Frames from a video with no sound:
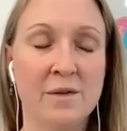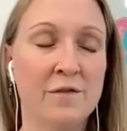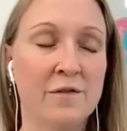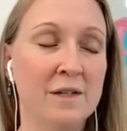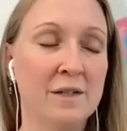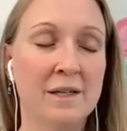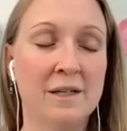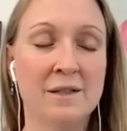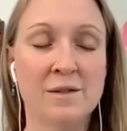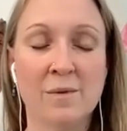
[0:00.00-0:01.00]
The
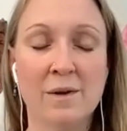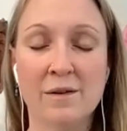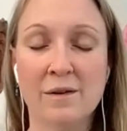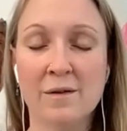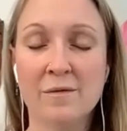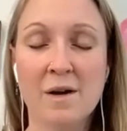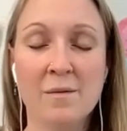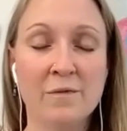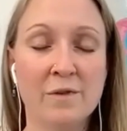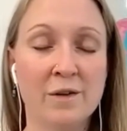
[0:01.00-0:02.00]
feelings, whether of
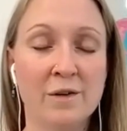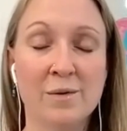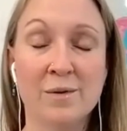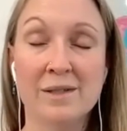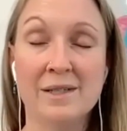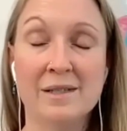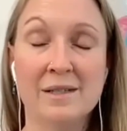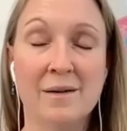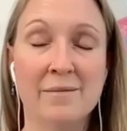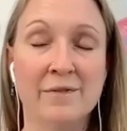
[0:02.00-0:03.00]
comfort or
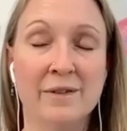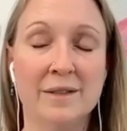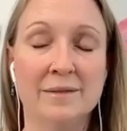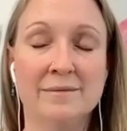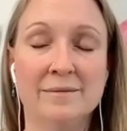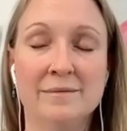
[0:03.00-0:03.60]
discomfort.